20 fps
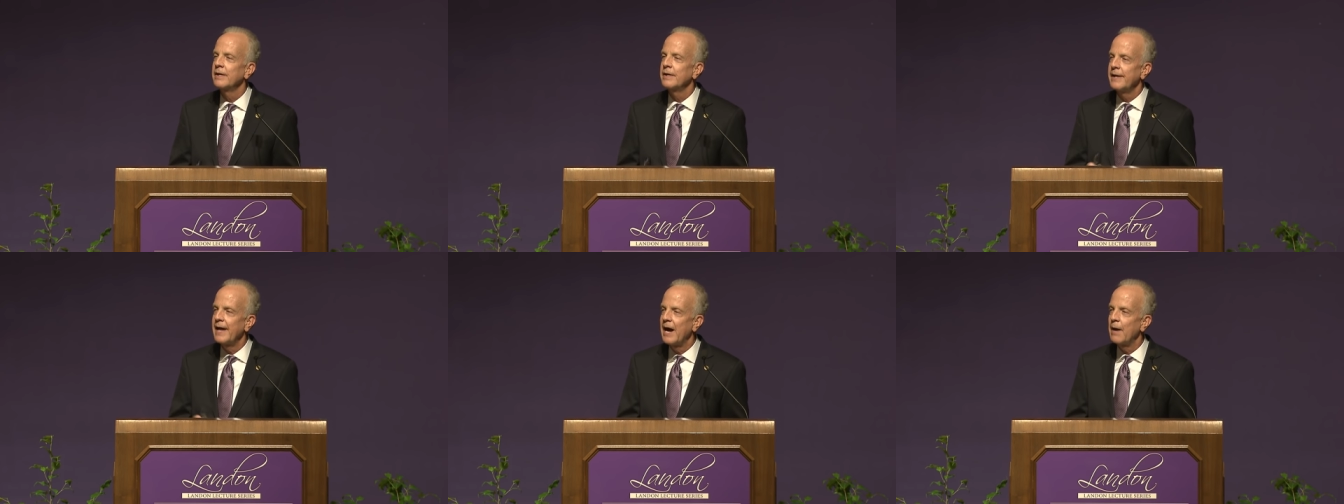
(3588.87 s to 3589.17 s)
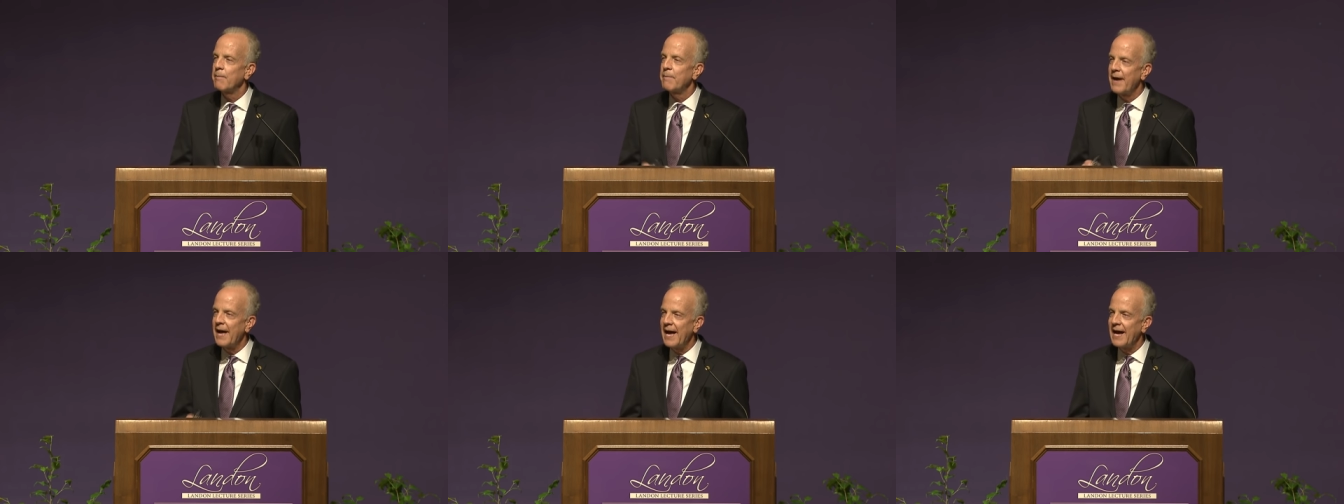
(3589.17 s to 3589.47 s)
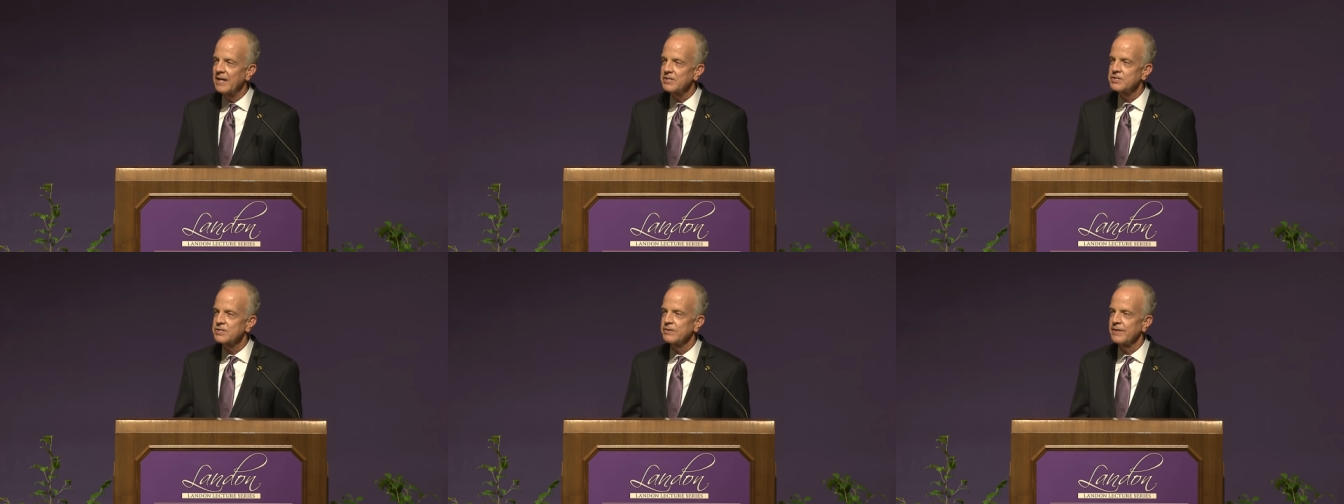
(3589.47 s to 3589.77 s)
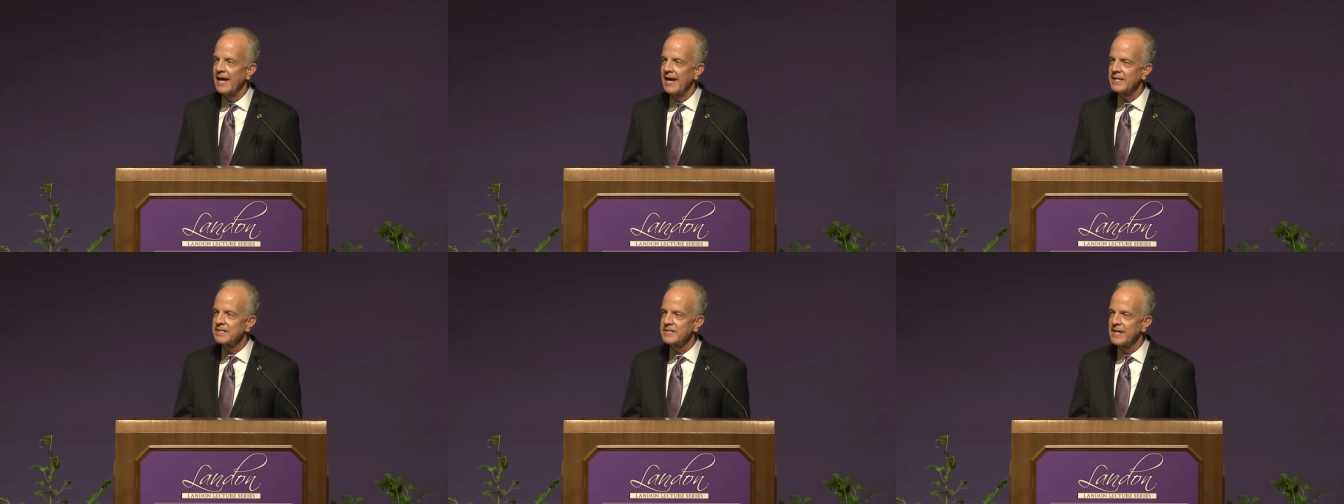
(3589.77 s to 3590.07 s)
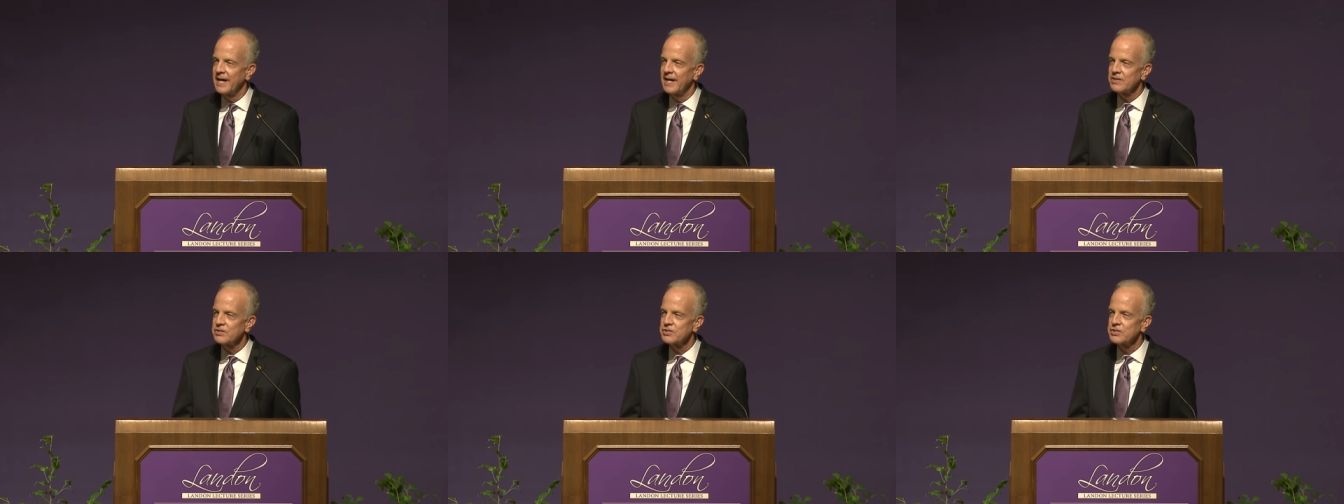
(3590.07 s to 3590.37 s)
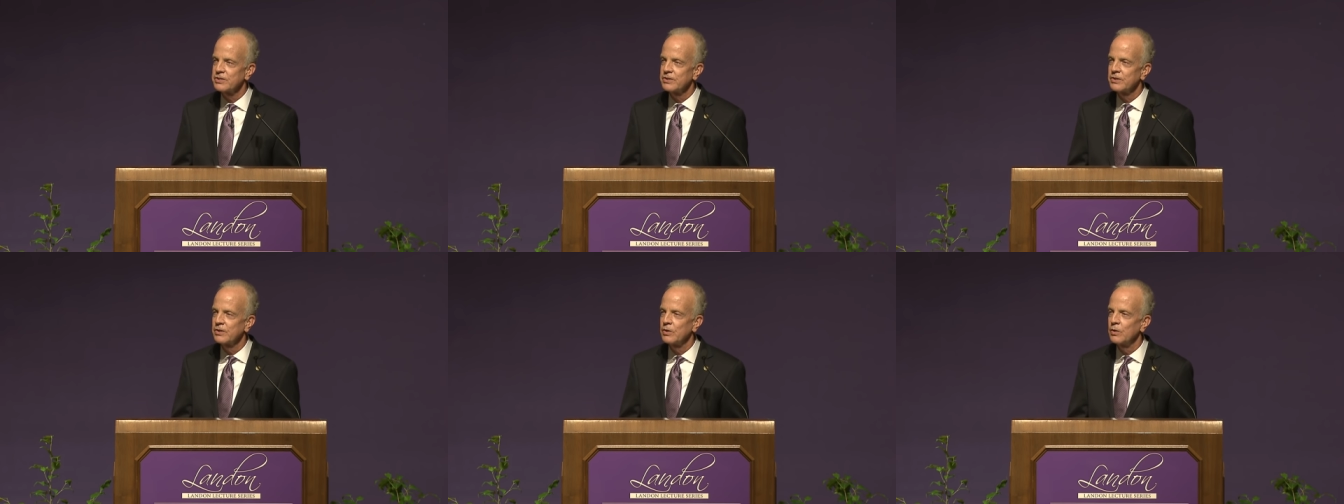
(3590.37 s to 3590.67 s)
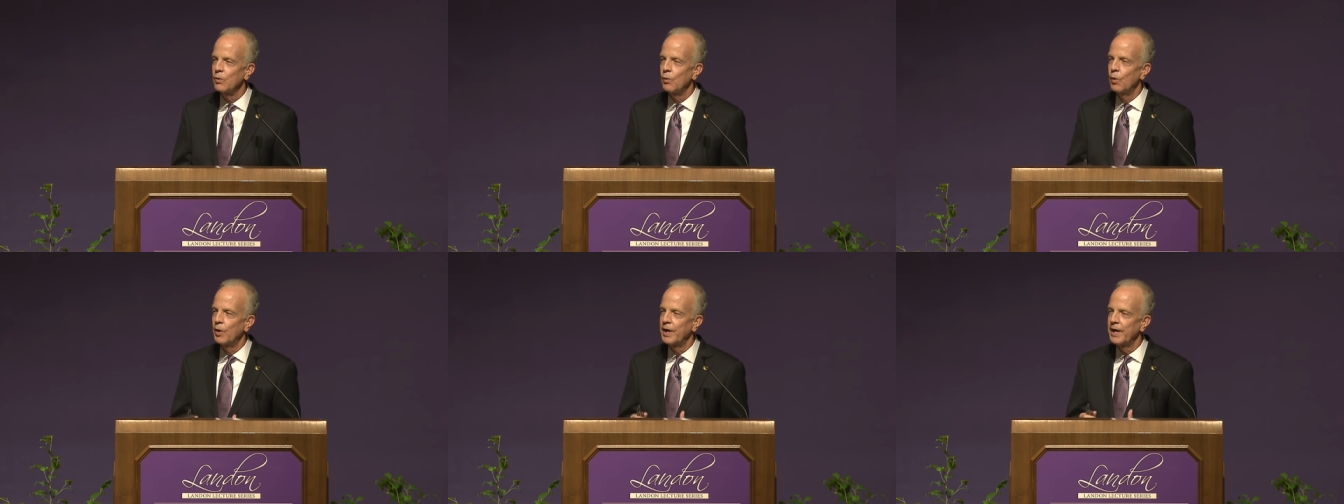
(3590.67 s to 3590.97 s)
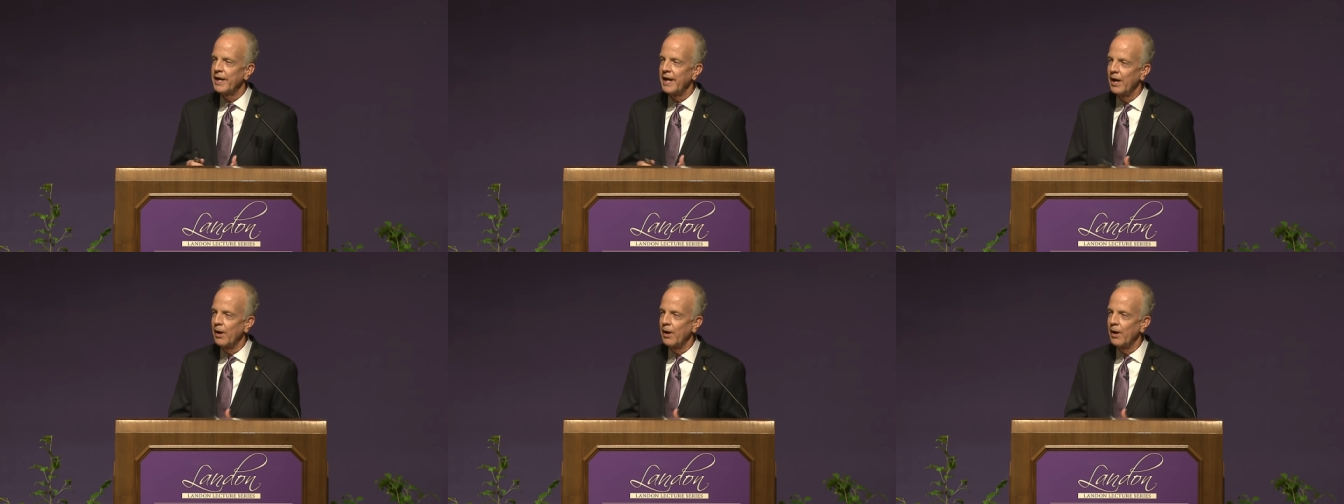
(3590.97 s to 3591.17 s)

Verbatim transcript: now passed that test. Would it